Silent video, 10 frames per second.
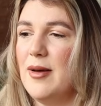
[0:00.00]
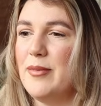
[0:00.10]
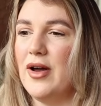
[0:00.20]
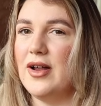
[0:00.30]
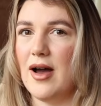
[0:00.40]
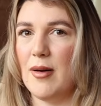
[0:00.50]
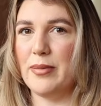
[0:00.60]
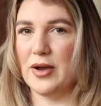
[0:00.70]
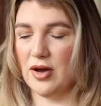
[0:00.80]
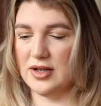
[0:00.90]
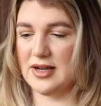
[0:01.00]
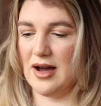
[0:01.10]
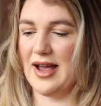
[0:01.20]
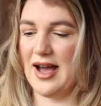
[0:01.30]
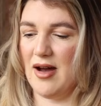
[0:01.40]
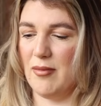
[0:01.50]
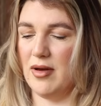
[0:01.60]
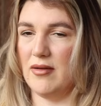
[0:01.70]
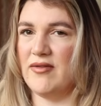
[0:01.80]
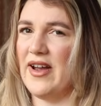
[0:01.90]
but because I
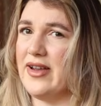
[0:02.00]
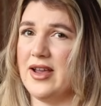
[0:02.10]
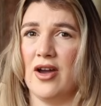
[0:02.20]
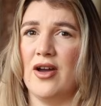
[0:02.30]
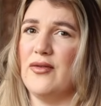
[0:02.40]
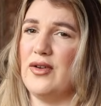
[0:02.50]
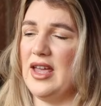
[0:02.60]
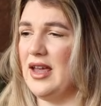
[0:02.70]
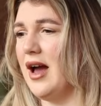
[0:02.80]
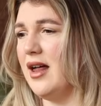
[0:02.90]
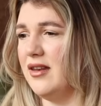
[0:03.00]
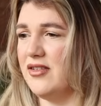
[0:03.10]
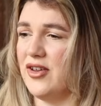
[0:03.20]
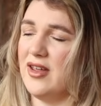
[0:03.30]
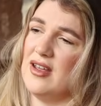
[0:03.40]
am very curvy and